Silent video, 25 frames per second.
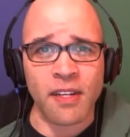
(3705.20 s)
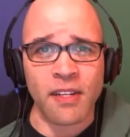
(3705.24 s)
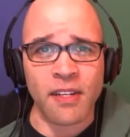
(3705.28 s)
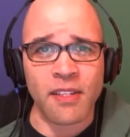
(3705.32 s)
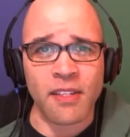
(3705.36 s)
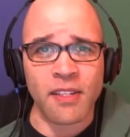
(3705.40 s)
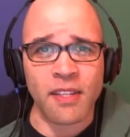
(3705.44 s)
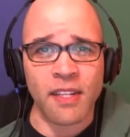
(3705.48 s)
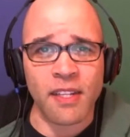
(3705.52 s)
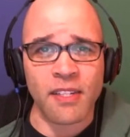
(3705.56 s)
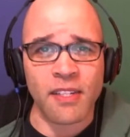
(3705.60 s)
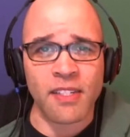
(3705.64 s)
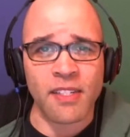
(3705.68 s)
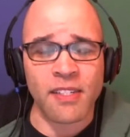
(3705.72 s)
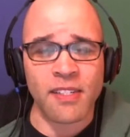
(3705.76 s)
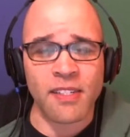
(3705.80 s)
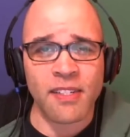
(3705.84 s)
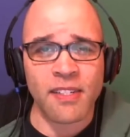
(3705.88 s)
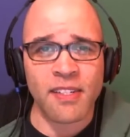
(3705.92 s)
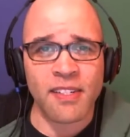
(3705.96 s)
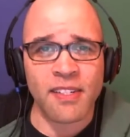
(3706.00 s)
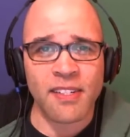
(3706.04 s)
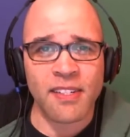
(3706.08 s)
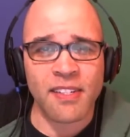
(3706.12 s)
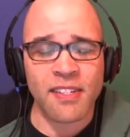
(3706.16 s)
I like
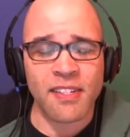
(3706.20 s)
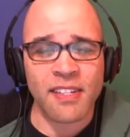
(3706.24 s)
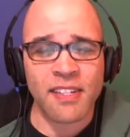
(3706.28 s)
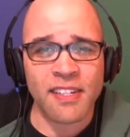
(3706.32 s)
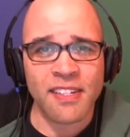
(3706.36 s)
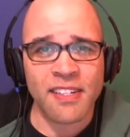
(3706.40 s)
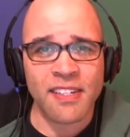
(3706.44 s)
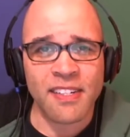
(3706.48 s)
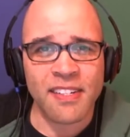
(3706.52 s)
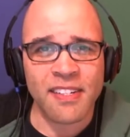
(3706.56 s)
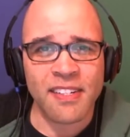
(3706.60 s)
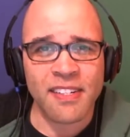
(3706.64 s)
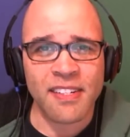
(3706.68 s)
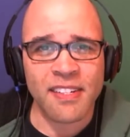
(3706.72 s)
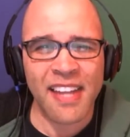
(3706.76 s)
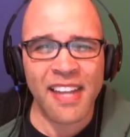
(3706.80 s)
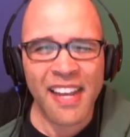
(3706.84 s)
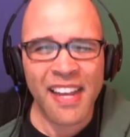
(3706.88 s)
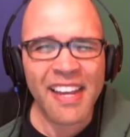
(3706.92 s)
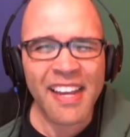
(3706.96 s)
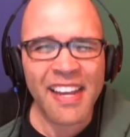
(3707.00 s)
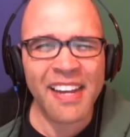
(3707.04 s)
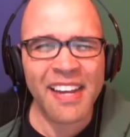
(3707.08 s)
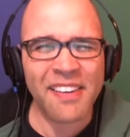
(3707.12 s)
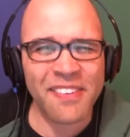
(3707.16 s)
Maverick Bird. I
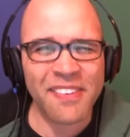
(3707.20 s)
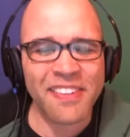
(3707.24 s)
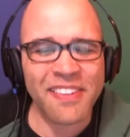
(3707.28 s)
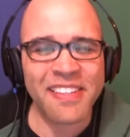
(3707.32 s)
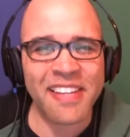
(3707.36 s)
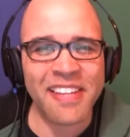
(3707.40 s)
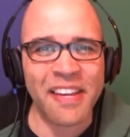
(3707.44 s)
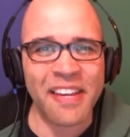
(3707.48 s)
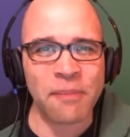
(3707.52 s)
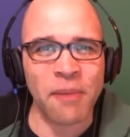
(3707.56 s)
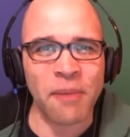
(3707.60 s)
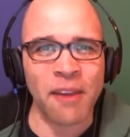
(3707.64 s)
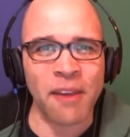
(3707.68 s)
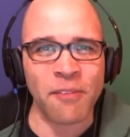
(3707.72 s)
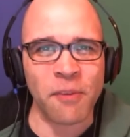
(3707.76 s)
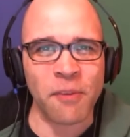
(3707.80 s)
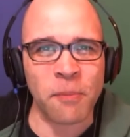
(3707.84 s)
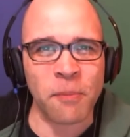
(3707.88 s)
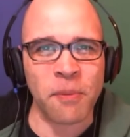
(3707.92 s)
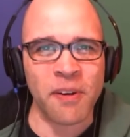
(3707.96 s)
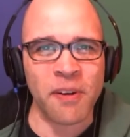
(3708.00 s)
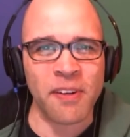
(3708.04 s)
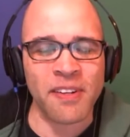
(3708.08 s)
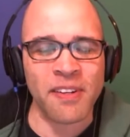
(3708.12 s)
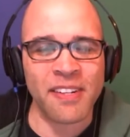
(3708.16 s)
really like
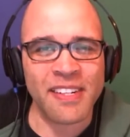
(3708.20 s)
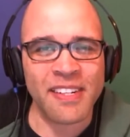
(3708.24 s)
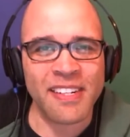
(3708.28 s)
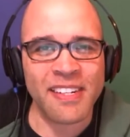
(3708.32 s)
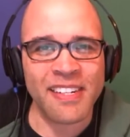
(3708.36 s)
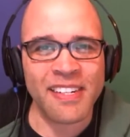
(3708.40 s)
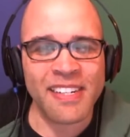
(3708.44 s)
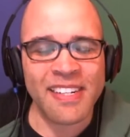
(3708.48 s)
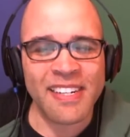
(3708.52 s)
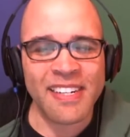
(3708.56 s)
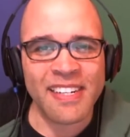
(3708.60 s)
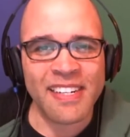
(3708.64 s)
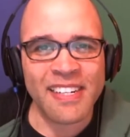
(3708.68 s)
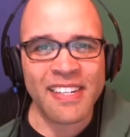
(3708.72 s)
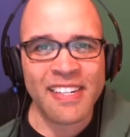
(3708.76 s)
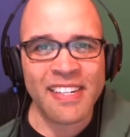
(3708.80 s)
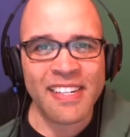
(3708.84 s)
Maverick Bird. And Flappy Bird, for what